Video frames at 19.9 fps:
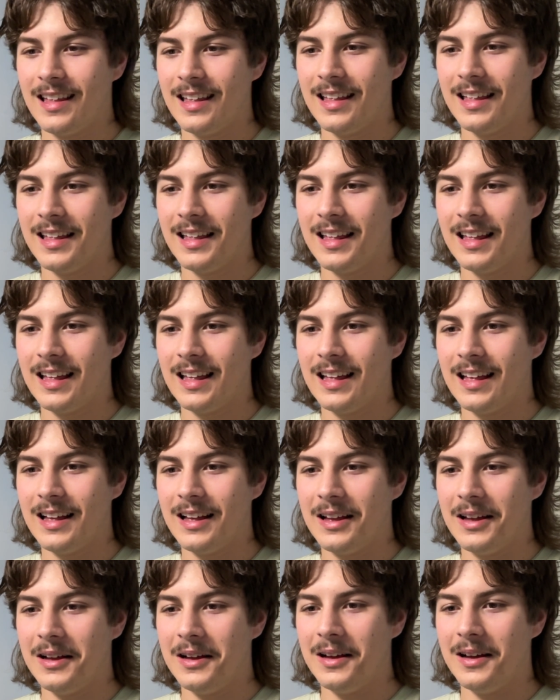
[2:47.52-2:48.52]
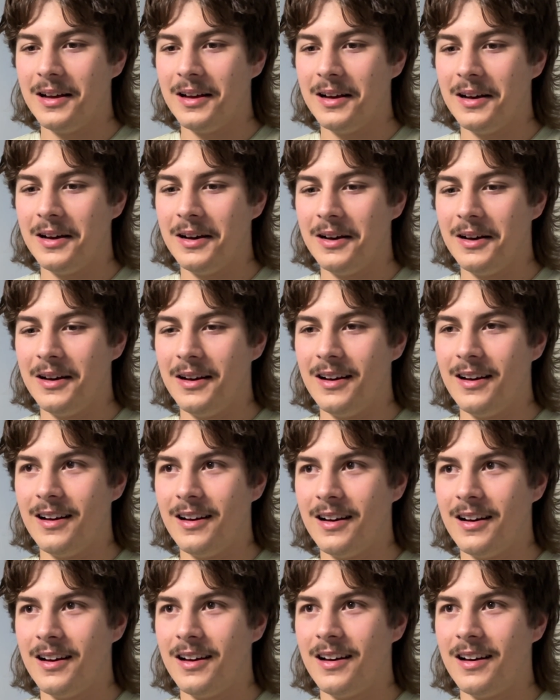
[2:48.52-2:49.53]
we'll be arriving shortly to pick you up from your
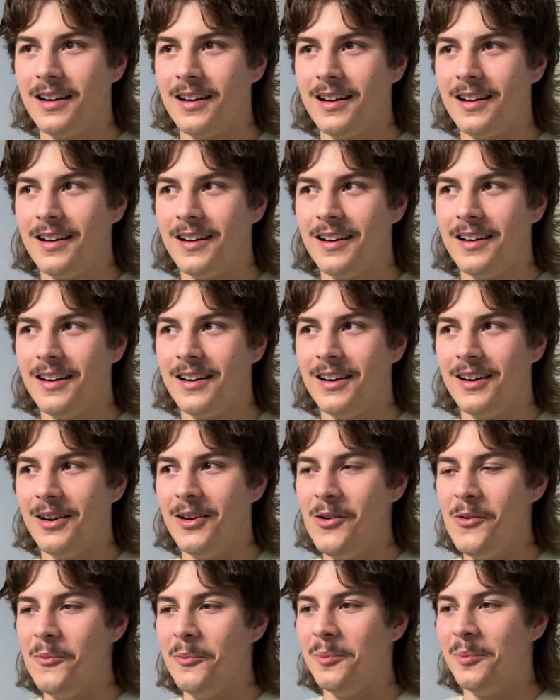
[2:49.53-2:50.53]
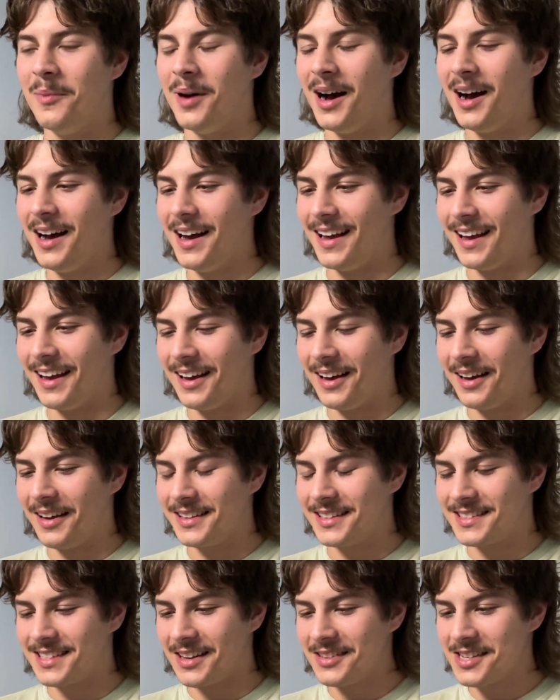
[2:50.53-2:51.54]
current location. Oh my,
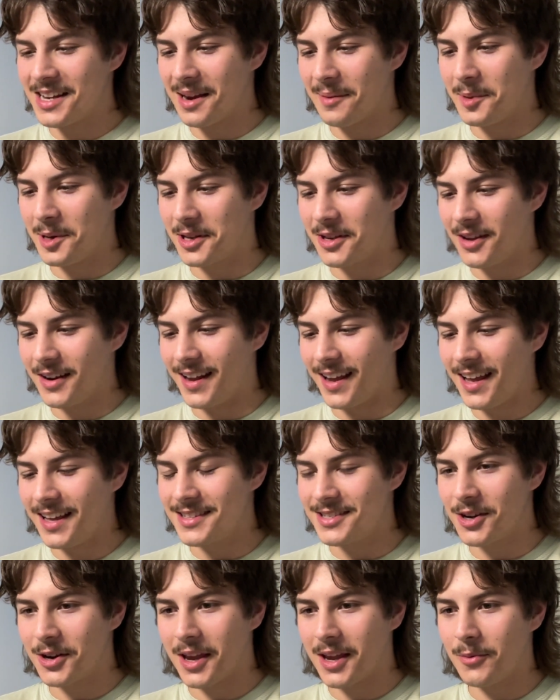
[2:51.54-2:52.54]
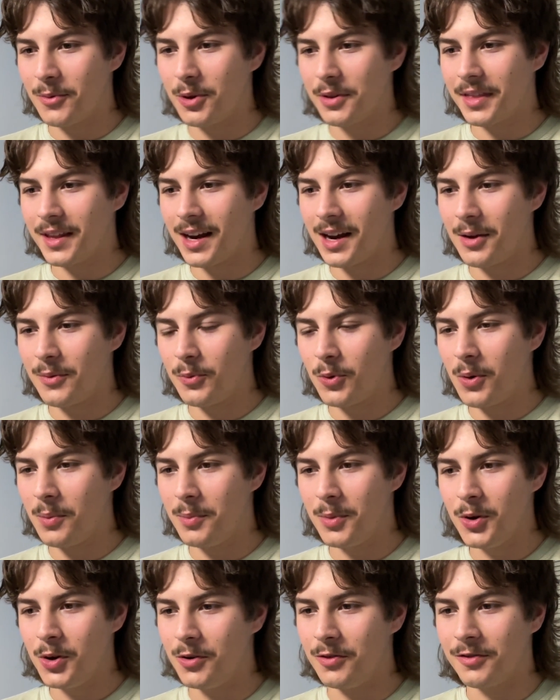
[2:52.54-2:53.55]
it sounds like I'm in good hands. Okay, well then I
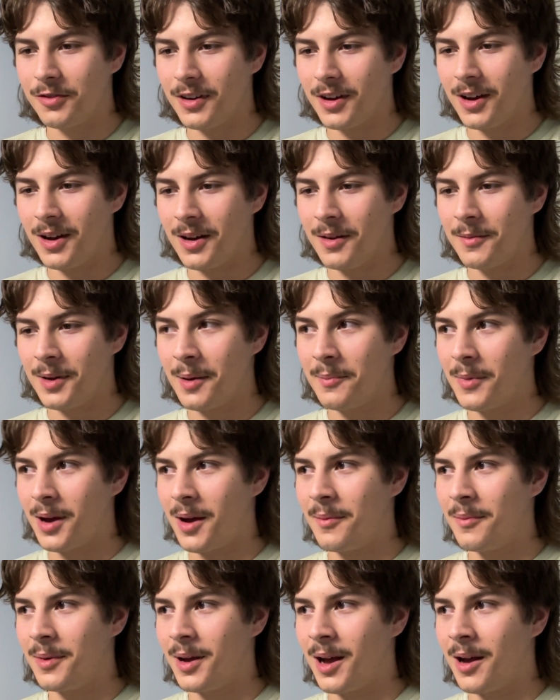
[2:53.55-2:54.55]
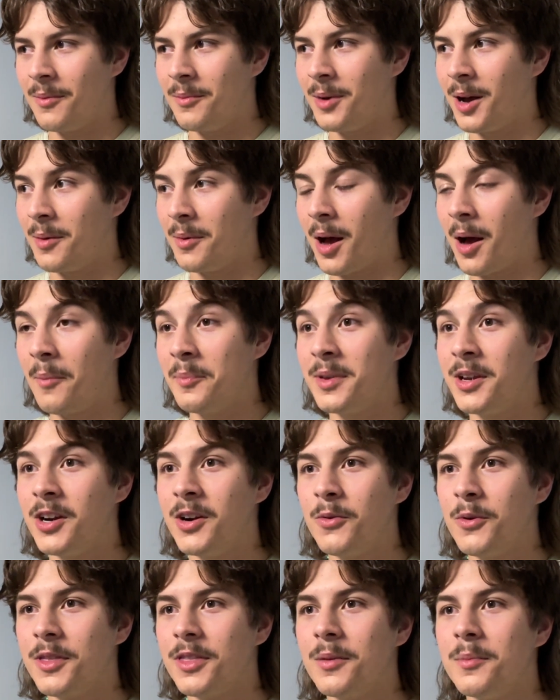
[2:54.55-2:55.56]
won't move. I'm
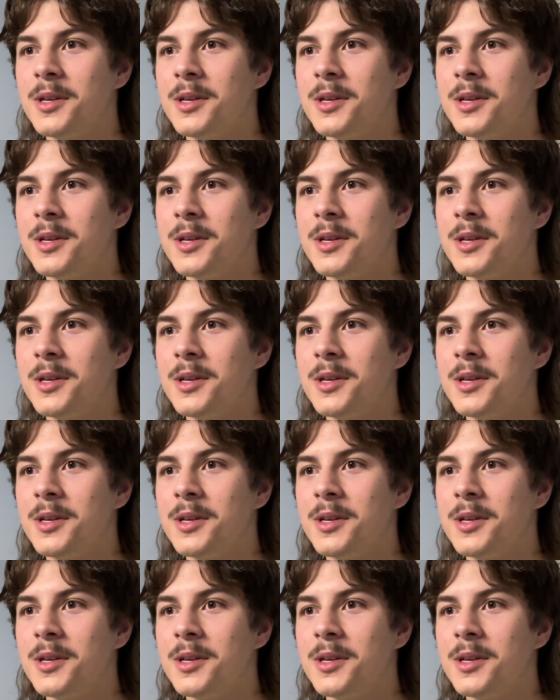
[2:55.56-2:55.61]
here with a